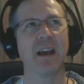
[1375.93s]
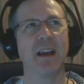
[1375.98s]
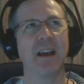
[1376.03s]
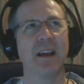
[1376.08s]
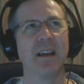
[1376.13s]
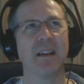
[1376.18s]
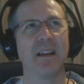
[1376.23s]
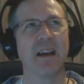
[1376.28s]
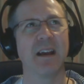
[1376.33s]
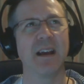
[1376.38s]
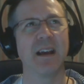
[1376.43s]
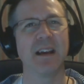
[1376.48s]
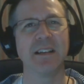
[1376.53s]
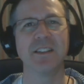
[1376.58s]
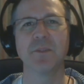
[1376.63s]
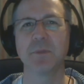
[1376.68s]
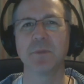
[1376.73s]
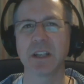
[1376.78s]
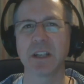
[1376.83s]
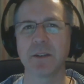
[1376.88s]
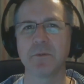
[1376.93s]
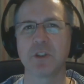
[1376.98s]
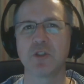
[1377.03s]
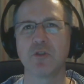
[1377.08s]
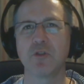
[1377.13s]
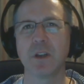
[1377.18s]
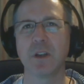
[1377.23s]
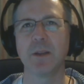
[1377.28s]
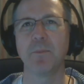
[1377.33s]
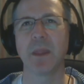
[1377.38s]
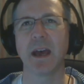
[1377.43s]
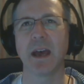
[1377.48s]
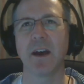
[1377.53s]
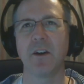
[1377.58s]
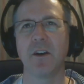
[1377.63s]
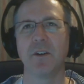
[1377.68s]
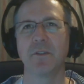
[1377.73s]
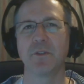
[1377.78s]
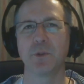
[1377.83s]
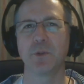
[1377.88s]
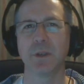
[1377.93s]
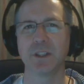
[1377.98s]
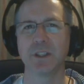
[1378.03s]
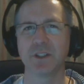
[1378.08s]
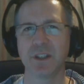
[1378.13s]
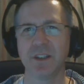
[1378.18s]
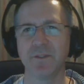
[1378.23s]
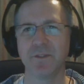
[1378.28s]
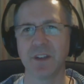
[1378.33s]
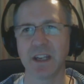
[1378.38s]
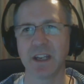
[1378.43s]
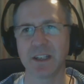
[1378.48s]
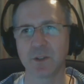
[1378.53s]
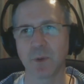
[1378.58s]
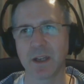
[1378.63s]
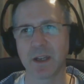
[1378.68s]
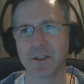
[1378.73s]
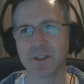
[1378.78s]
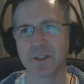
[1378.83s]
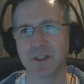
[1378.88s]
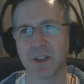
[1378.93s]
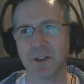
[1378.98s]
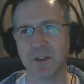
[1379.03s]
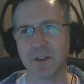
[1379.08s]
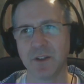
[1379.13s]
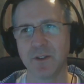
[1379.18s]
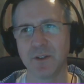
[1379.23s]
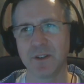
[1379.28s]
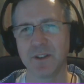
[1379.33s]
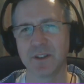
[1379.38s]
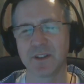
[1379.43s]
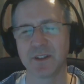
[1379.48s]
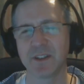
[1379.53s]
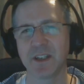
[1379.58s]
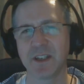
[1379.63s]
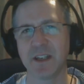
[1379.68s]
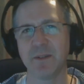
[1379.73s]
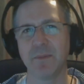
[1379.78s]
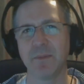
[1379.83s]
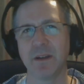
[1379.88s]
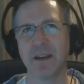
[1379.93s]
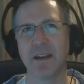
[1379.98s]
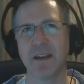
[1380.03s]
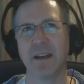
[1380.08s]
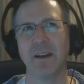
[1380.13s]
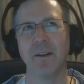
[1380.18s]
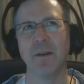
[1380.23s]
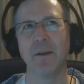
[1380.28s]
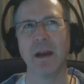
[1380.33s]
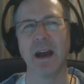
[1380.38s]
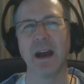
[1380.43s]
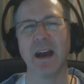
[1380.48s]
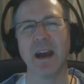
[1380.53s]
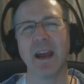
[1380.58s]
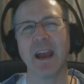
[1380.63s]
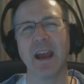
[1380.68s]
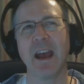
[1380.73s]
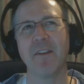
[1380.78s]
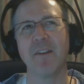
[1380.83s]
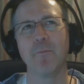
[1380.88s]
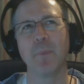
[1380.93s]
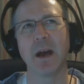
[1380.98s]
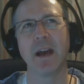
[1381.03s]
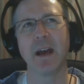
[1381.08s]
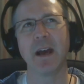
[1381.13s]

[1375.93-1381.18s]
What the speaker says: and I sometimes stream that on Twitch TV as well, so you can see I have